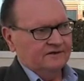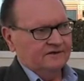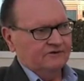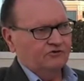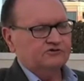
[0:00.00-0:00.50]

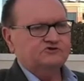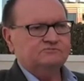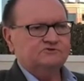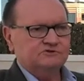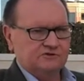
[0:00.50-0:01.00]
encourage
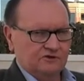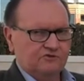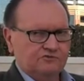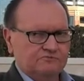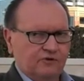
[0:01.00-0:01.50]
them to, the
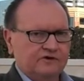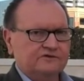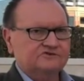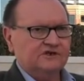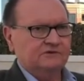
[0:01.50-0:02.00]
other part
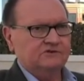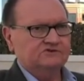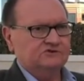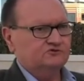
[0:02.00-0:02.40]
of the assignment is